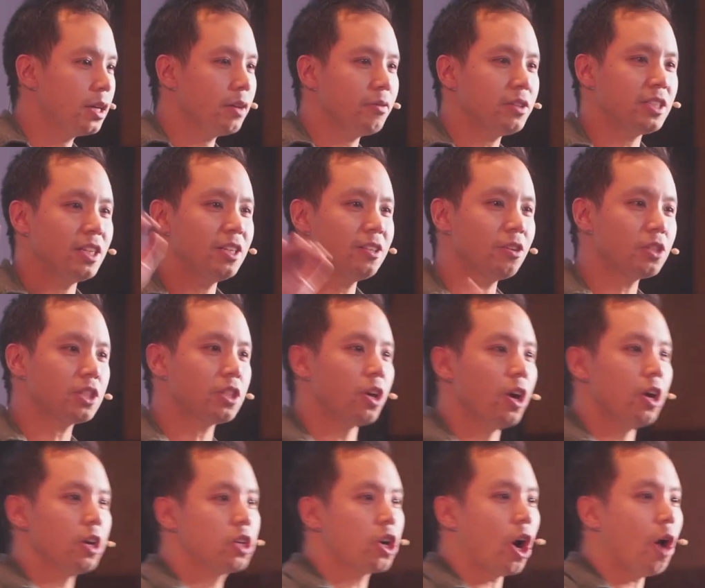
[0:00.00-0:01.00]
You ever seen
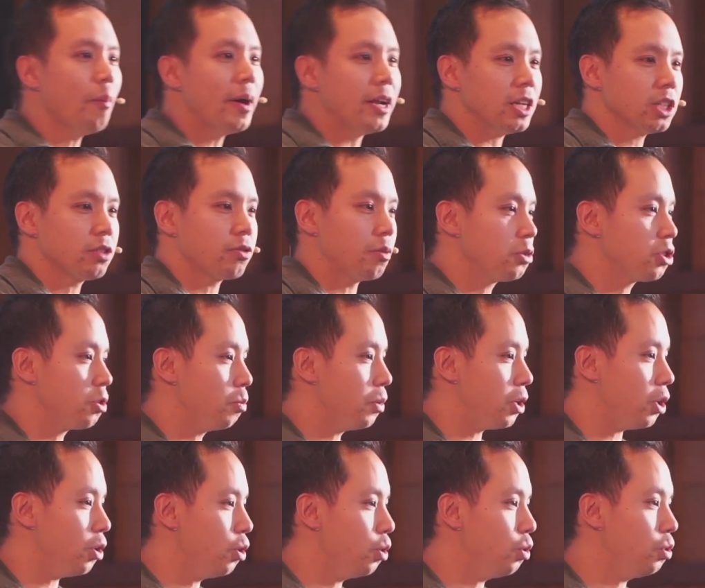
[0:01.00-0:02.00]
those comments from
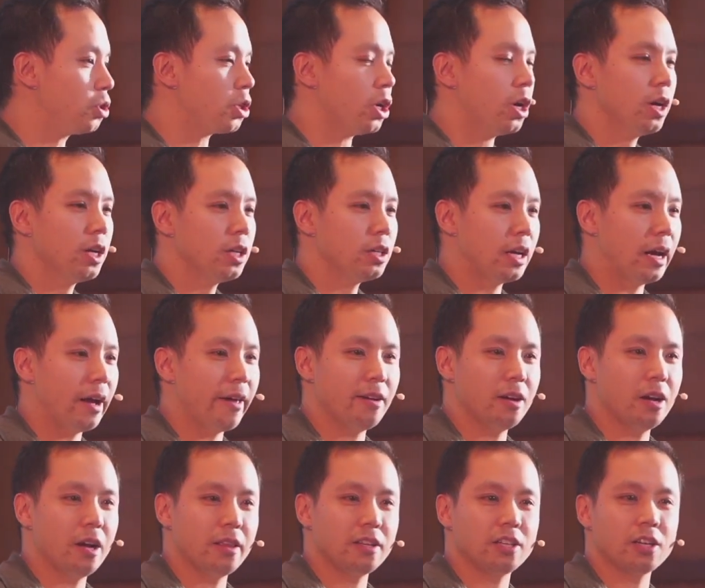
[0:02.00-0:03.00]
somebody who's, you
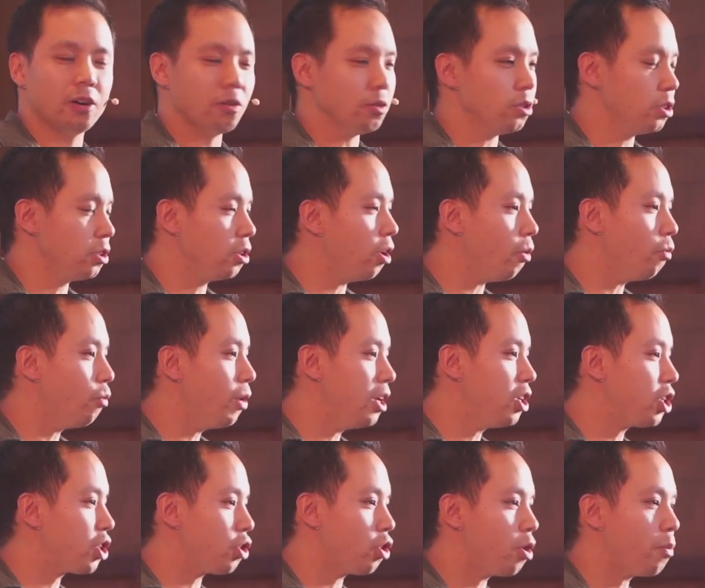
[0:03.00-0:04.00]
know, not
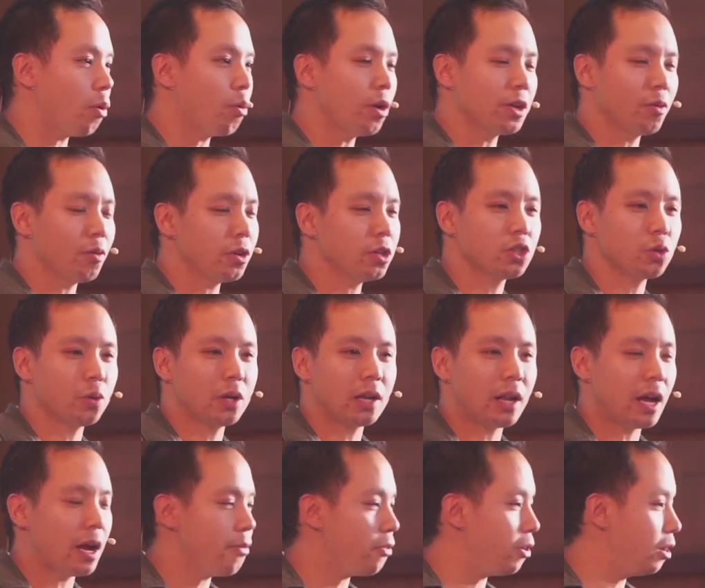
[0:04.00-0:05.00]
really sure about what they want to do in
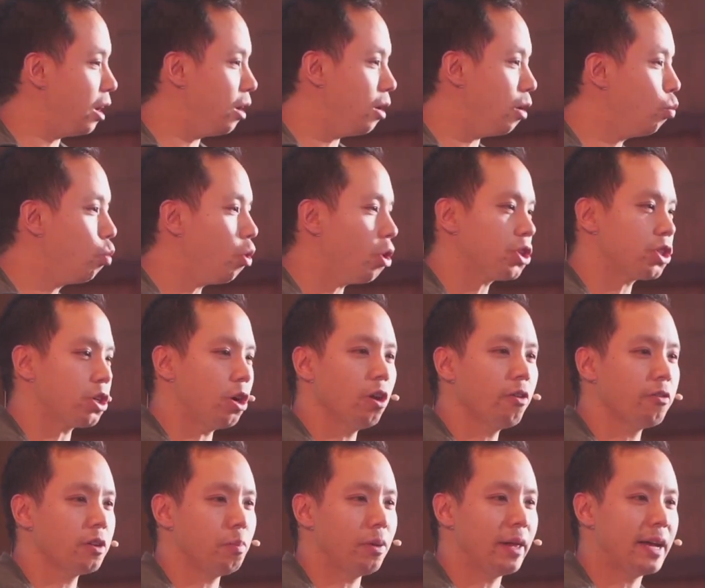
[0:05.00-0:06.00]
life, awash
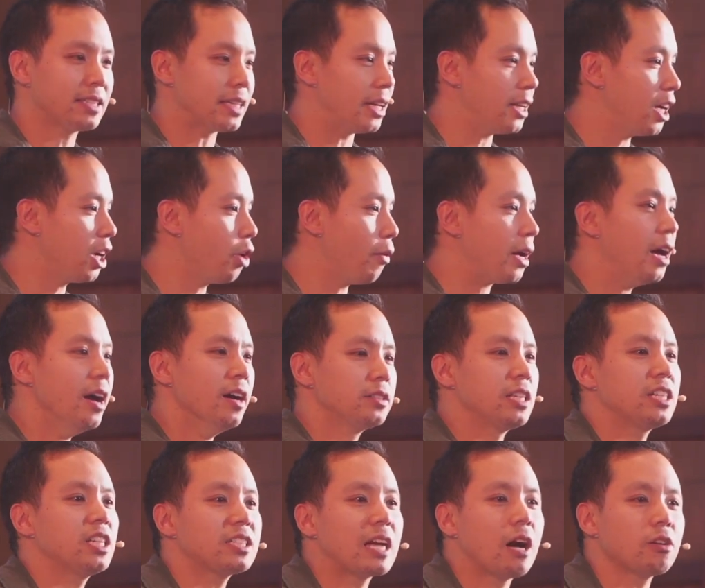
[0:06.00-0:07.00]
all over the place, and they're going,
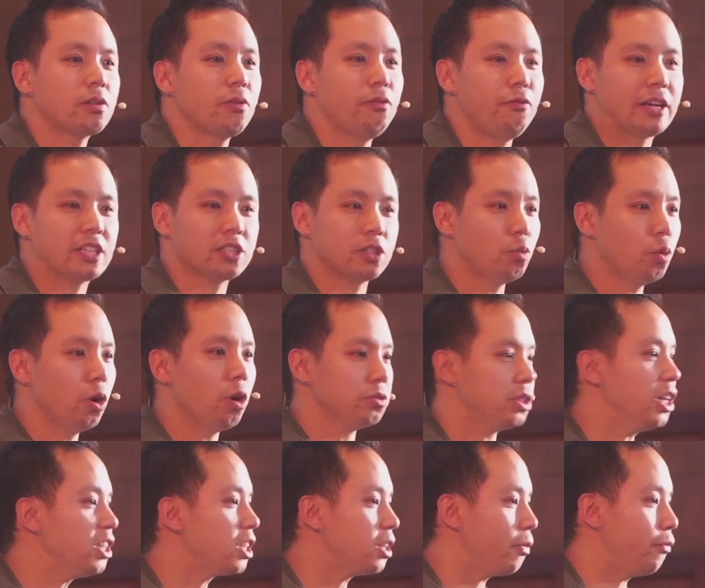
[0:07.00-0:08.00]
this is how to fix the
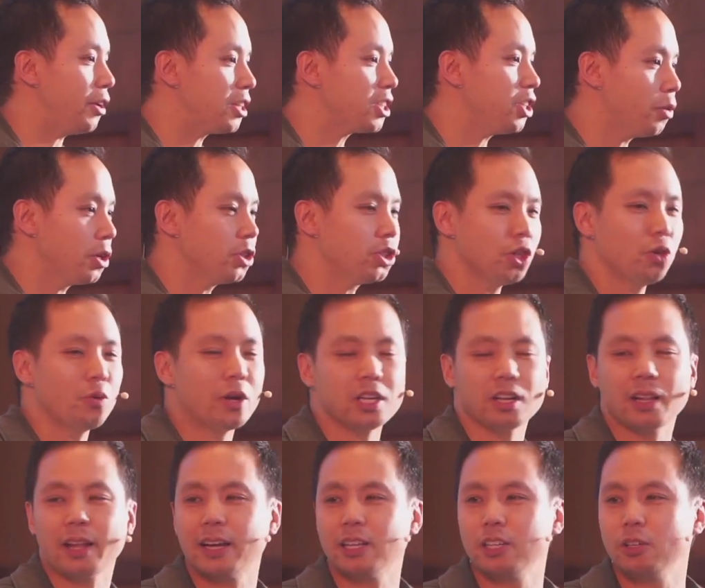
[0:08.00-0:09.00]
world. These are the things you want to do. And
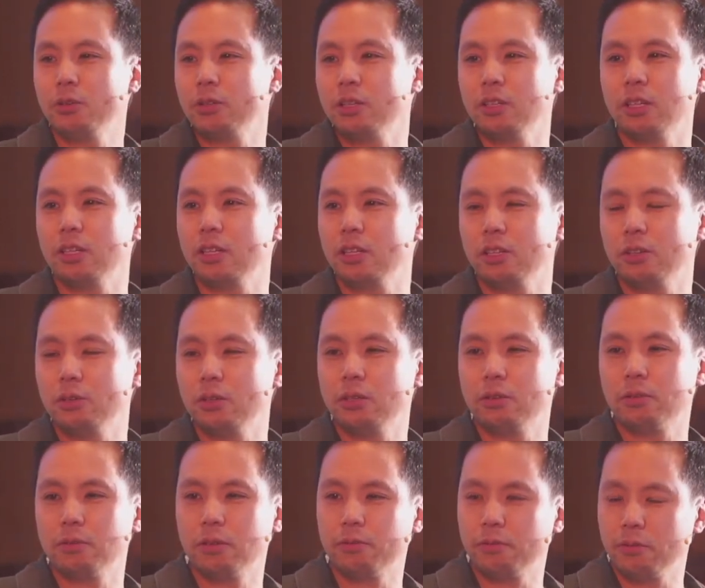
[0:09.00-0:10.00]
you're like, you, you,
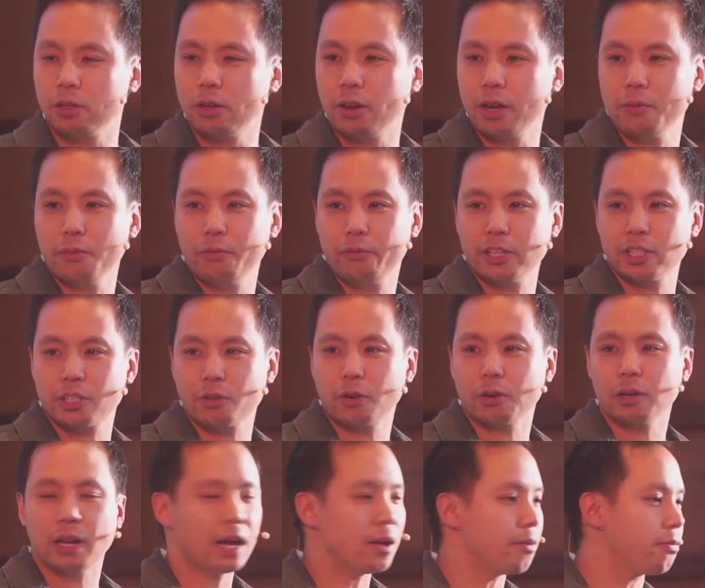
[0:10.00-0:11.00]
you, you've not even fixed your
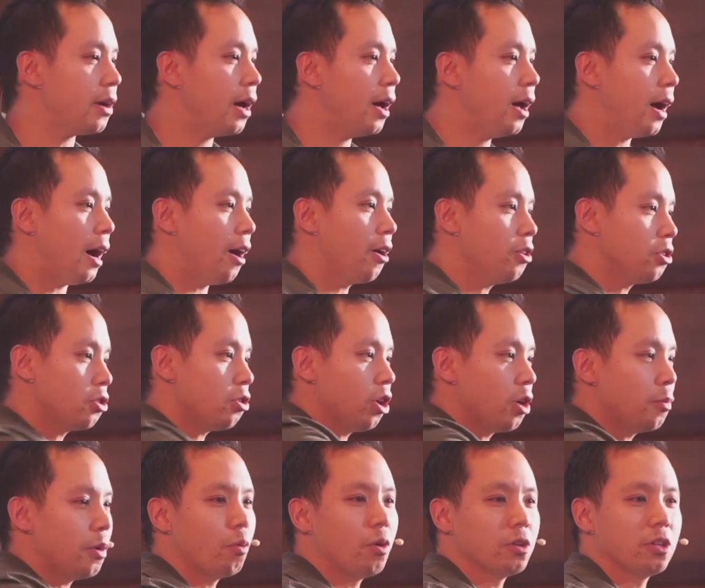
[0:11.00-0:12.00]
own life. How can you
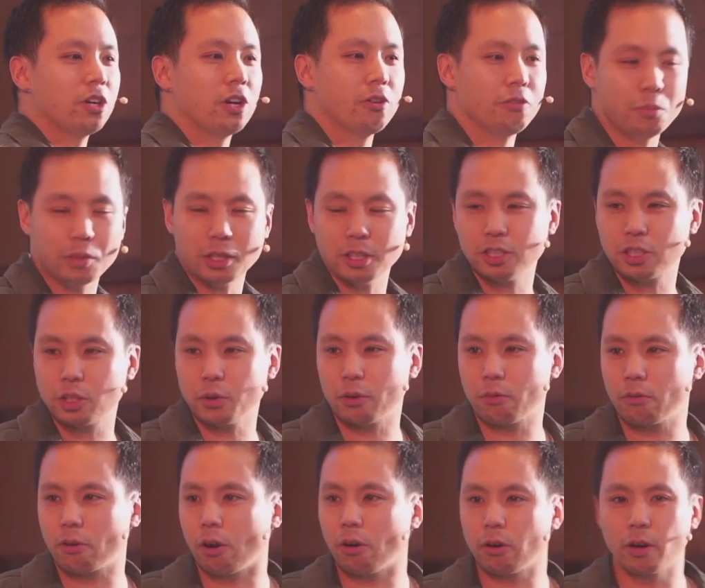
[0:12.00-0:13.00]
talk about what the government is
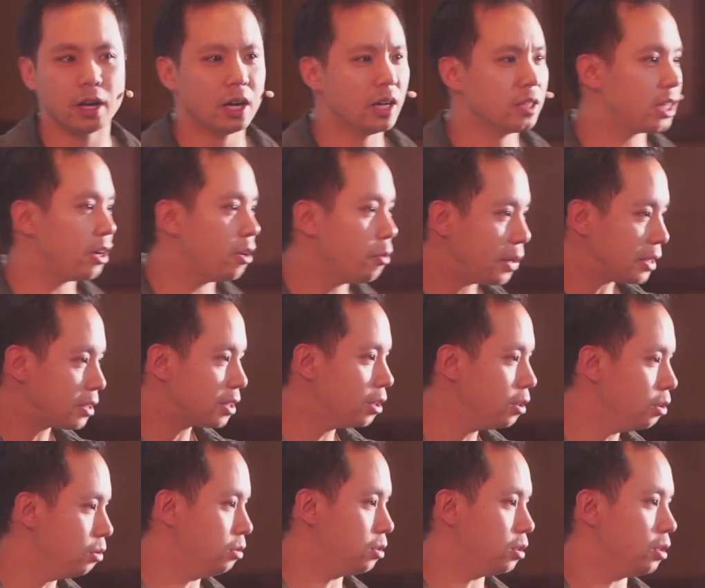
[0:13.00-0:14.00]
doing wrong? They're a bit
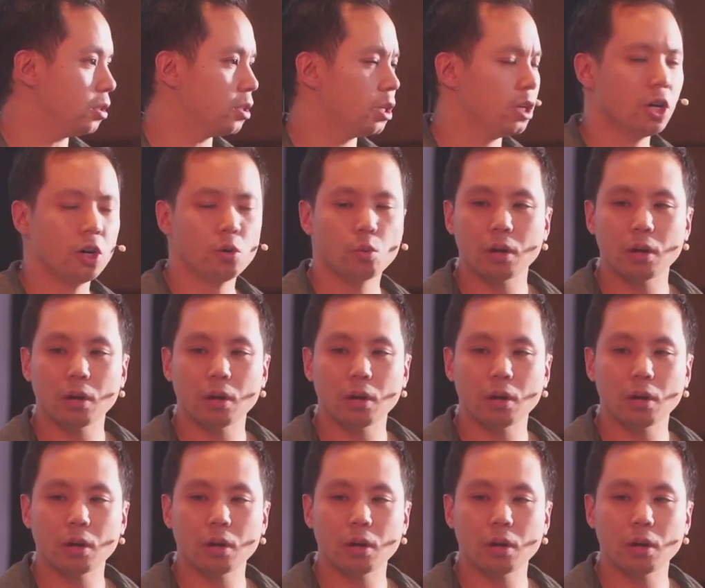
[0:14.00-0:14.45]
deluded.